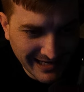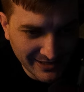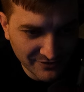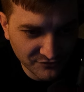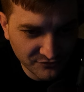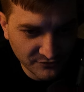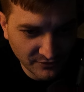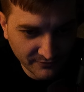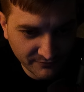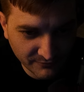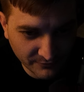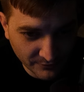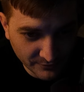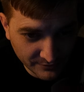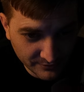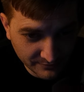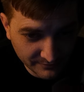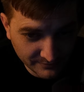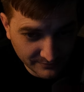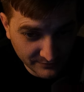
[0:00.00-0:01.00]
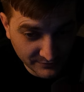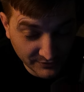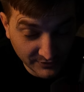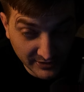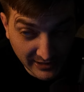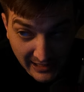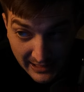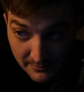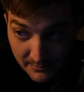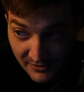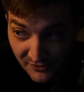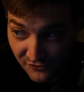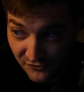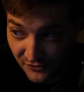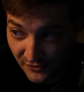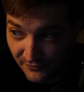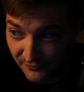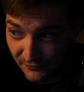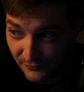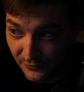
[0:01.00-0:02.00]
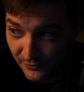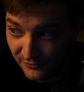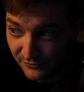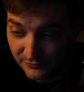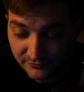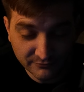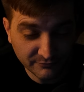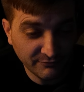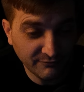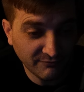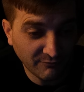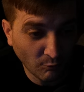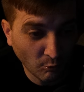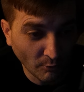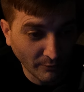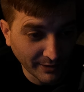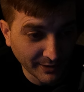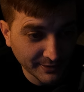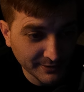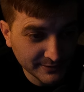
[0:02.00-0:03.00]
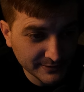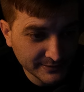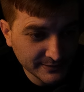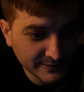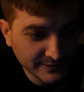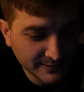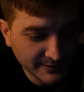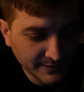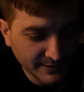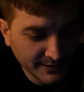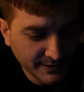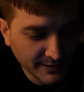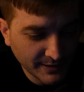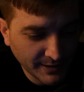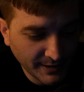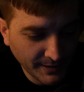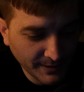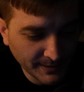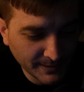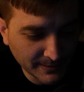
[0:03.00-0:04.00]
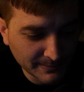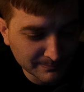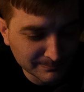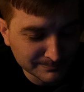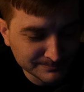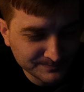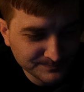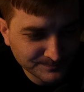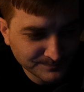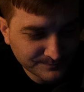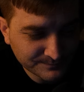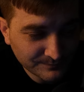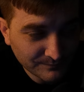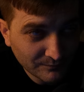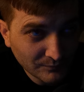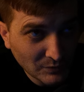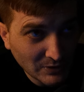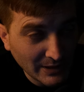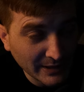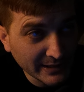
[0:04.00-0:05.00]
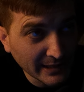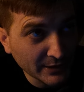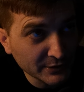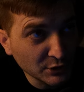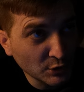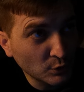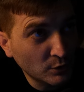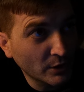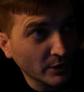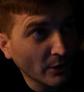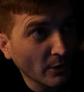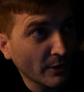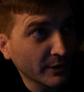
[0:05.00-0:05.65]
has suffered. The game has suffered for it. Um, now you could